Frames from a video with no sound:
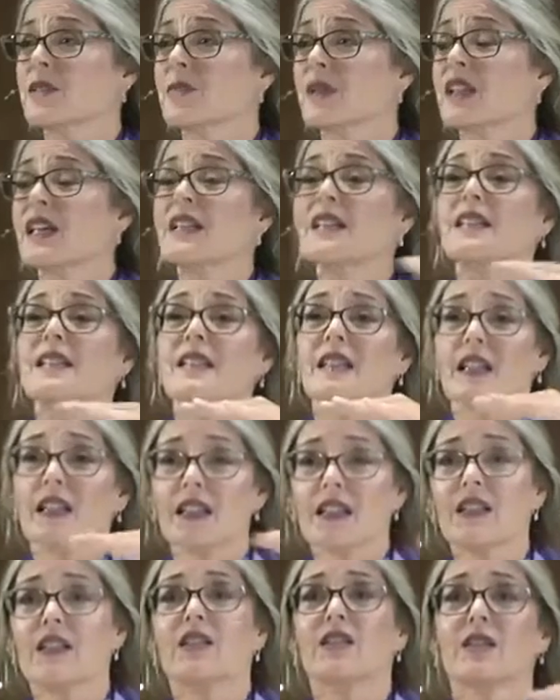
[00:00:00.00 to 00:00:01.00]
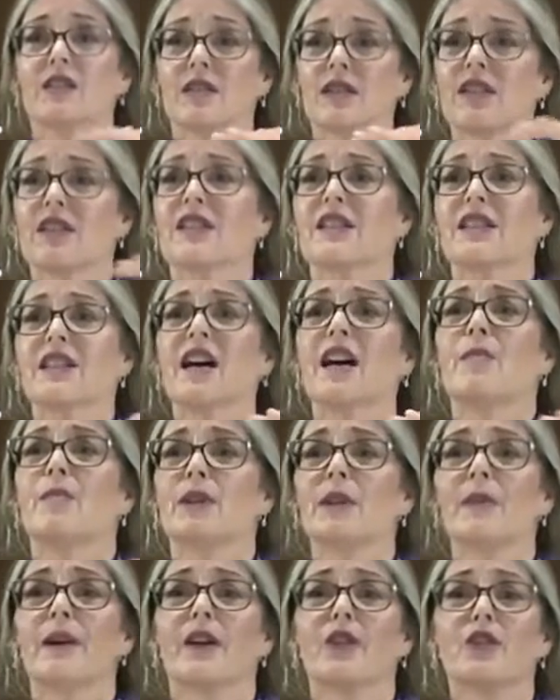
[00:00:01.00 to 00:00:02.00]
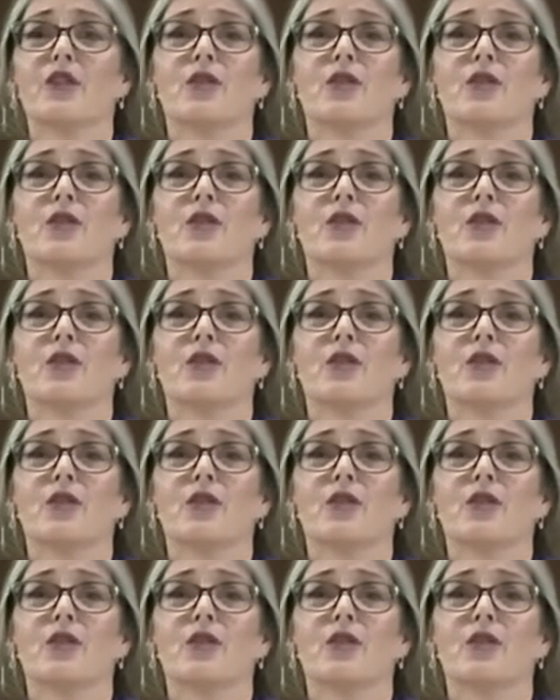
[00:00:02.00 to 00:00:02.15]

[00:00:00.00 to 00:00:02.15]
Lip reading: But I decided to stop at about